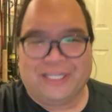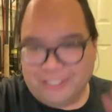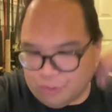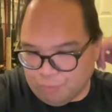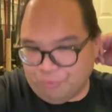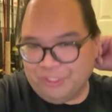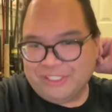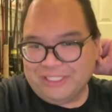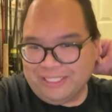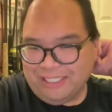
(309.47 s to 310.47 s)
Kahiko
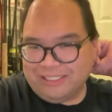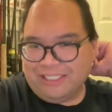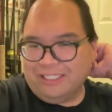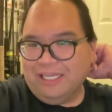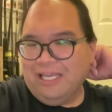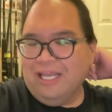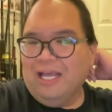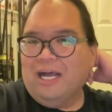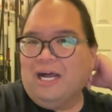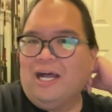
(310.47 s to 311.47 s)
presentation.
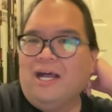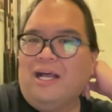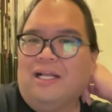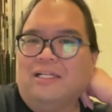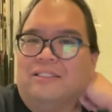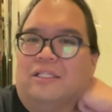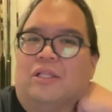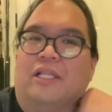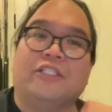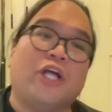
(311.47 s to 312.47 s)
Uh
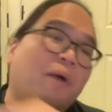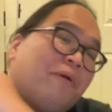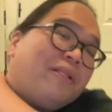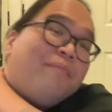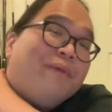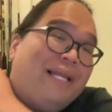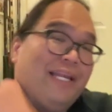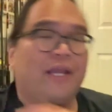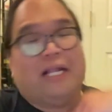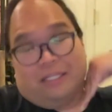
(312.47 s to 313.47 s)
let's talk about the
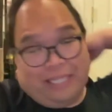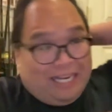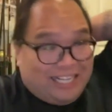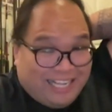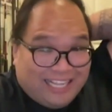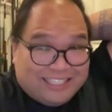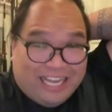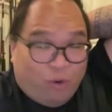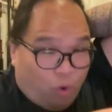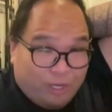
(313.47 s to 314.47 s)
mele, and that
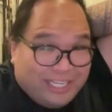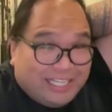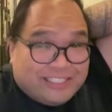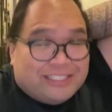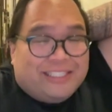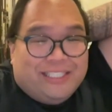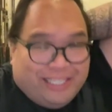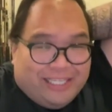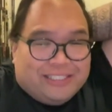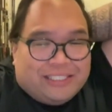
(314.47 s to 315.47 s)
hoi they just
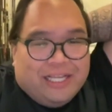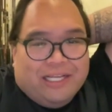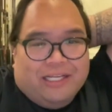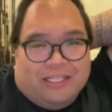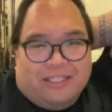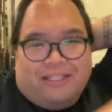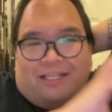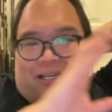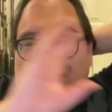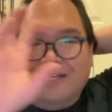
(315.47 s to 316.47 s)
did is
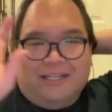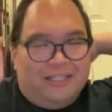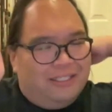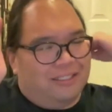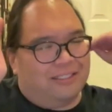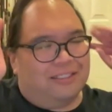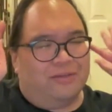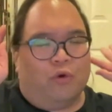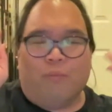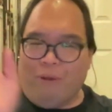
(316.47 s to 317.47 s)

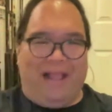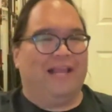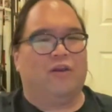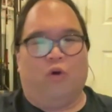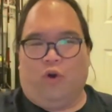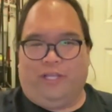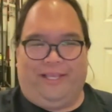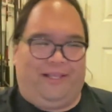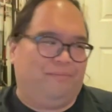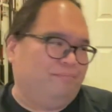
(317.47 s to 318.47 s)
the O'Brien
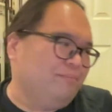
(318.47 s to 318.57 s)
hoi.